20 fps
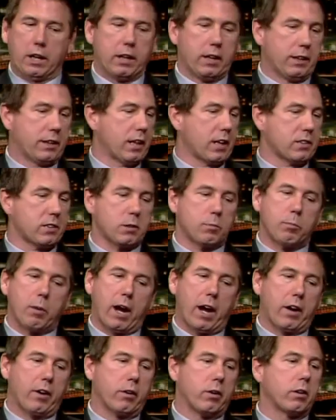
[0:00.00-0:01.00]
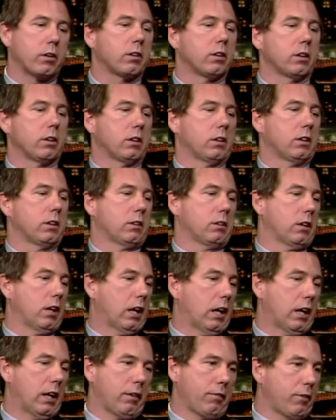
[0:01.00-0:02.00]
it doesn't matter
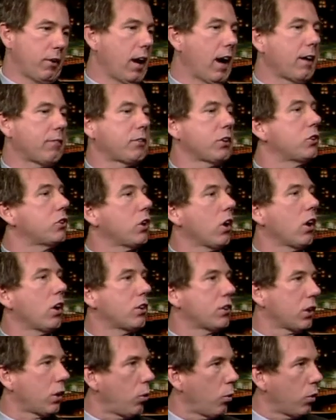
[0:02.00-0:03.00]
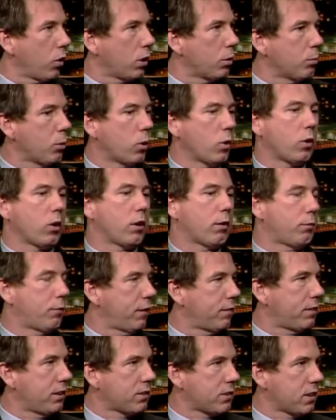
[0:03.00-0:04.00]
uh, if you have to charge a quarter more or
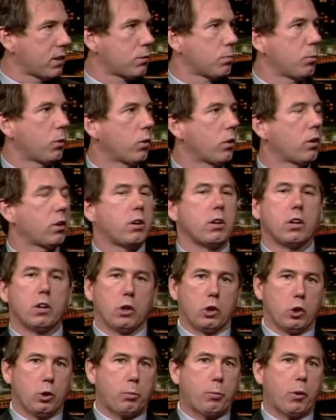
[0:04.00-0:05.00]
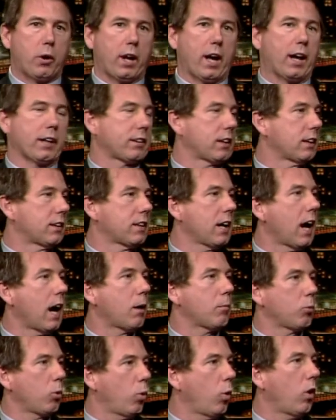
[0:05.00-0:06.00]
50 cents more. You put out the
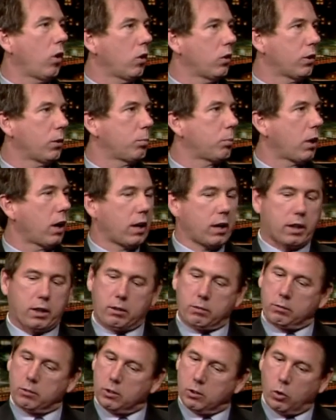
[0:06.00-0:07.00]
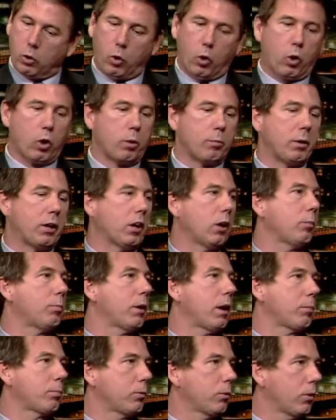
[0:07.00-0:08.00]
top quality product Hormel
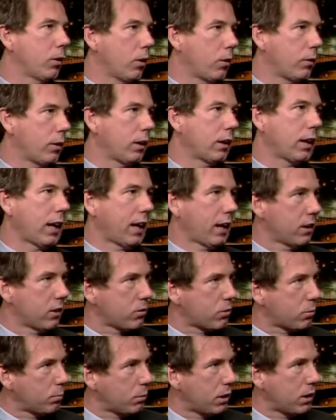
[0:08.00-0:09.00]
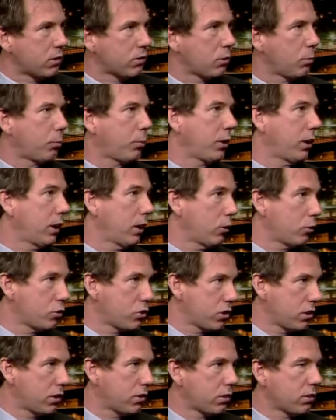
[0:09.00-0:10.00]
pepperoni, Landis meats, Leprino
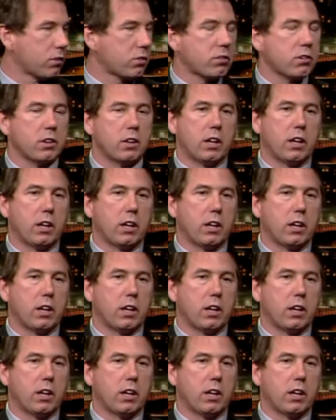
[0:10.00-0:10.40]
cheeses,